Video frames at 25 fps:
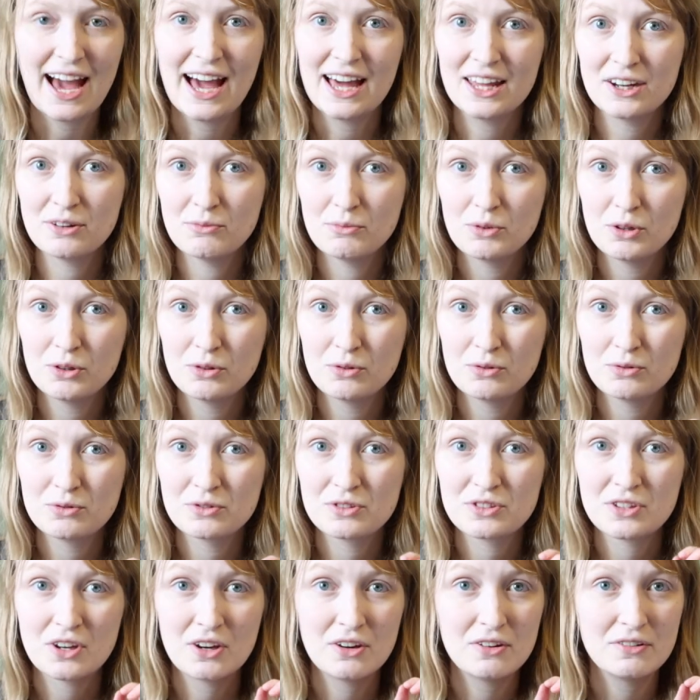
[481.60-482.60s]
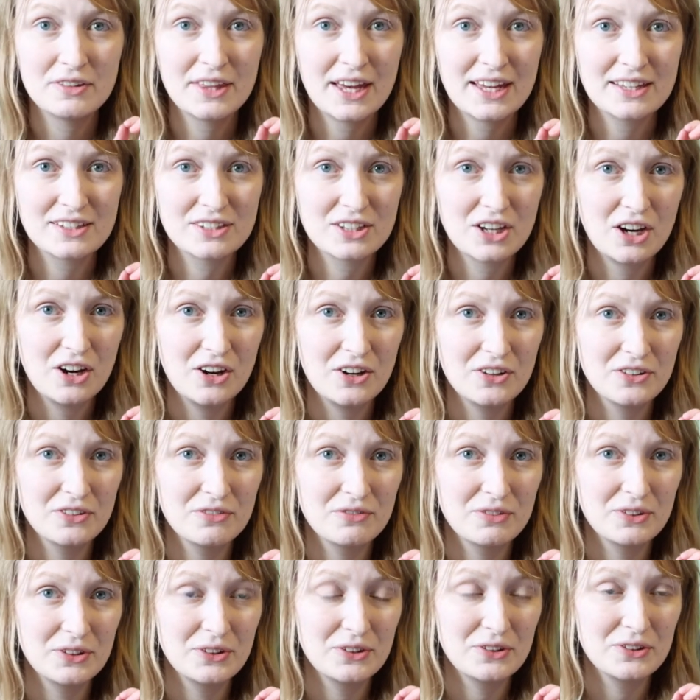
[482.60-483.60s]
animals, so that's
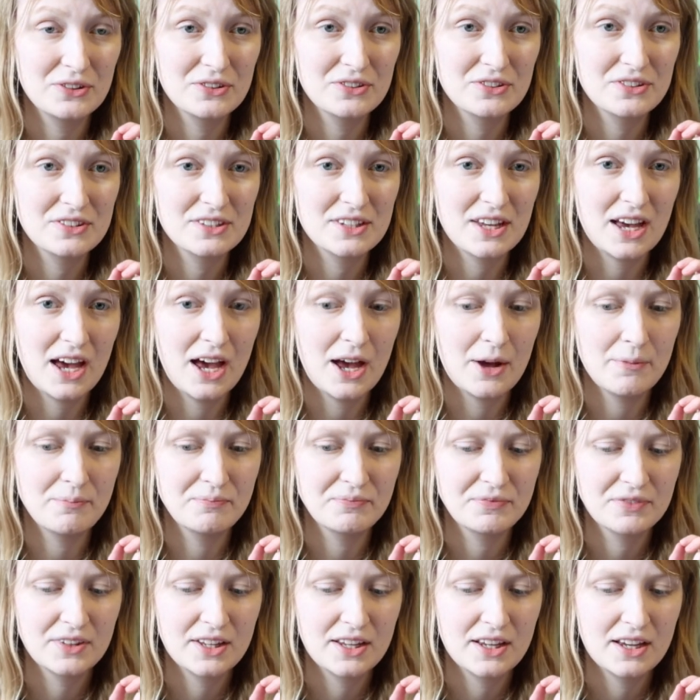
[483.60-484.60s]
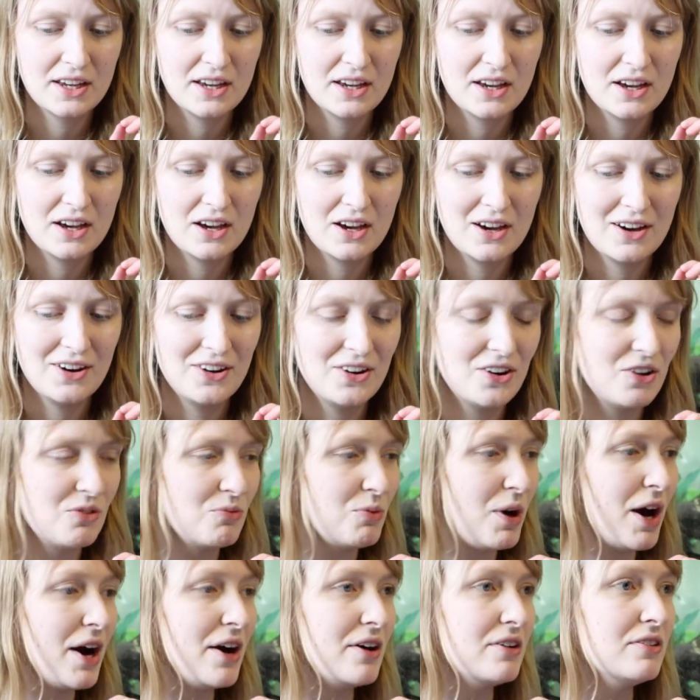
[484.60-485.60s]
carnivores, um, or,
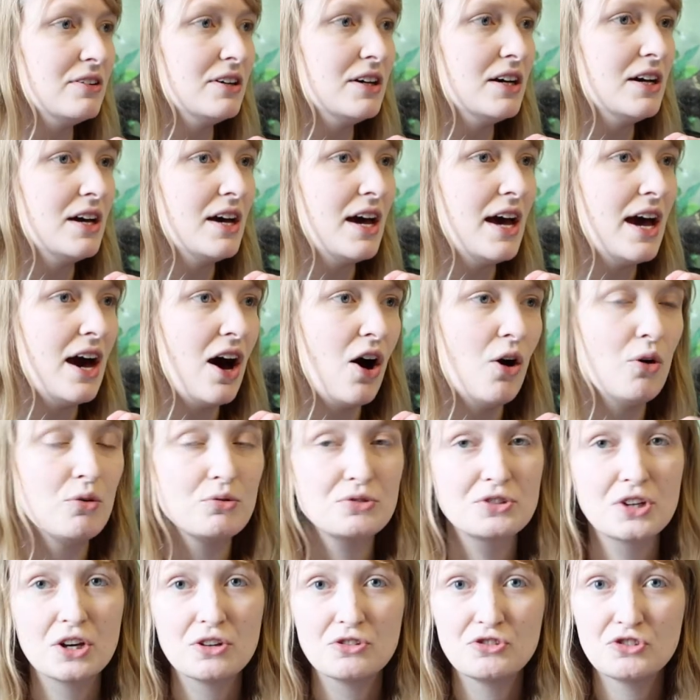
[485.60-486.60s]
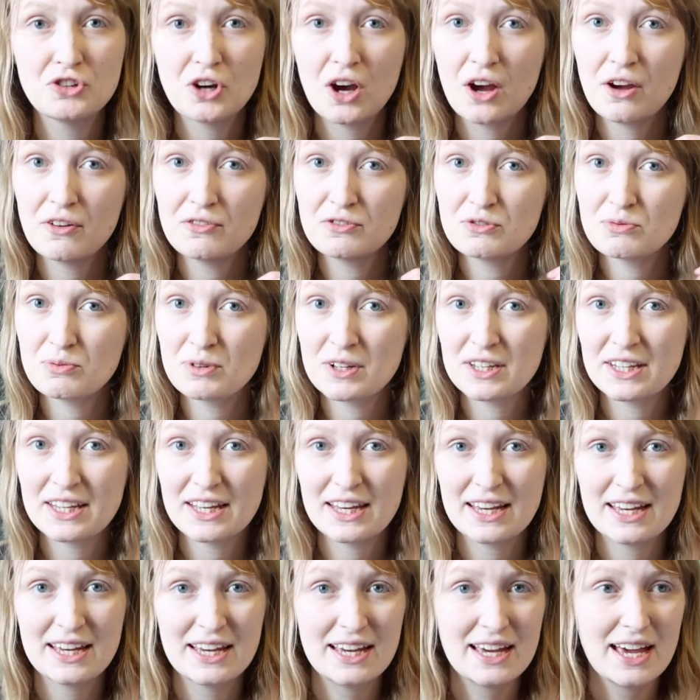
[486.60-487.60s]
well, autotrophs
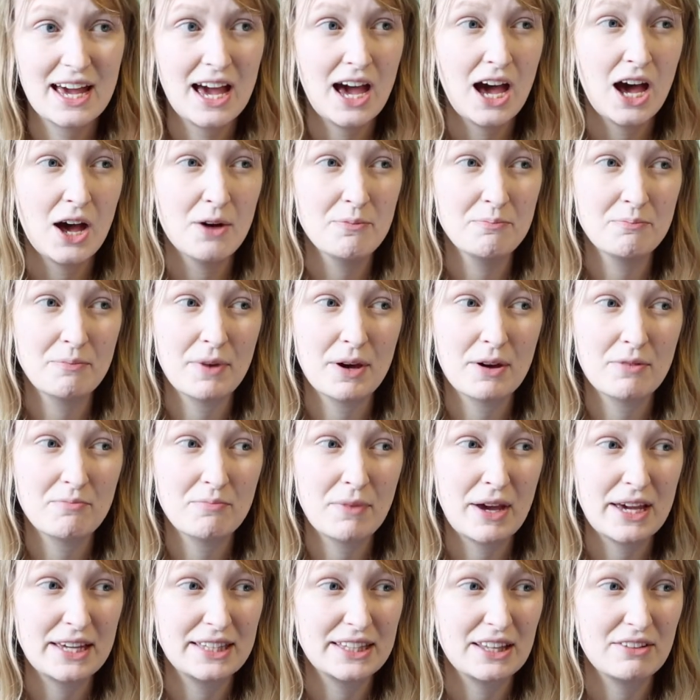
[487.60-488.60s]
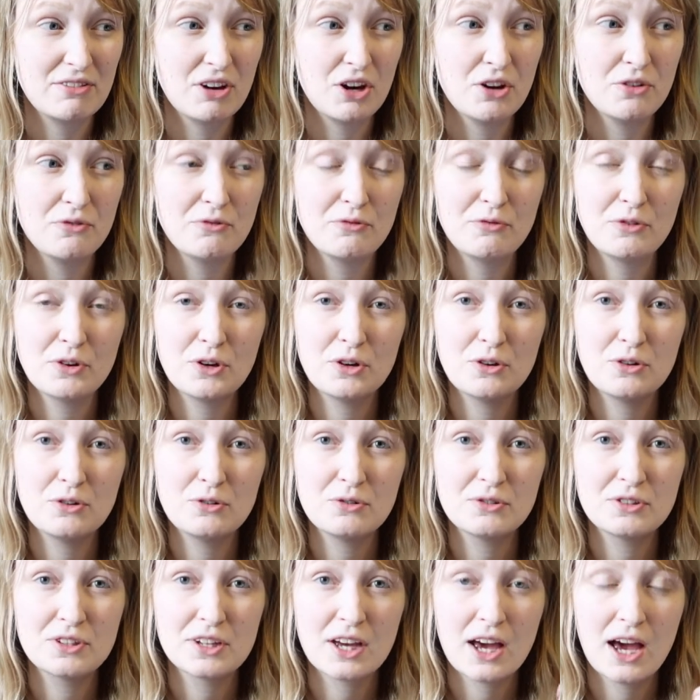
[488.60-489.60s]
with um, make their own
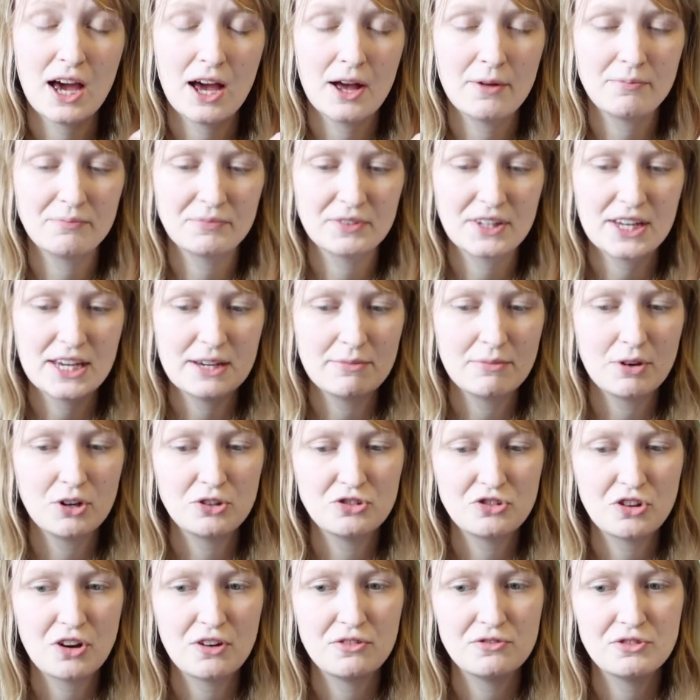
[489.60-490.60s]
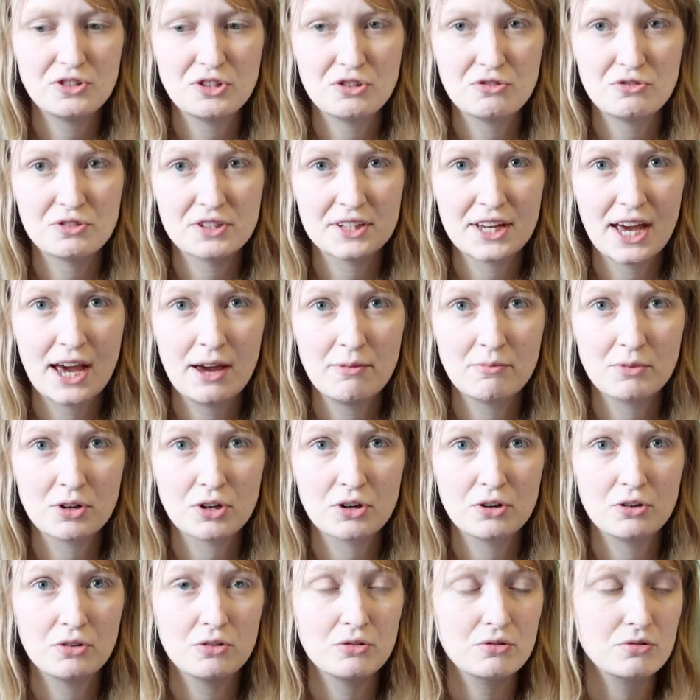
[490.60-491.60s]
food. Um, chemotrophs use
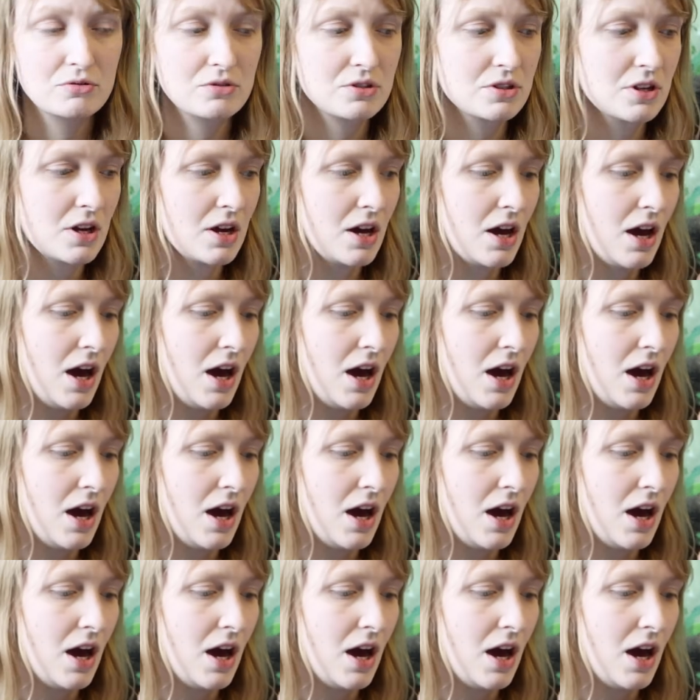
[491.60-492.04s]
chemicals.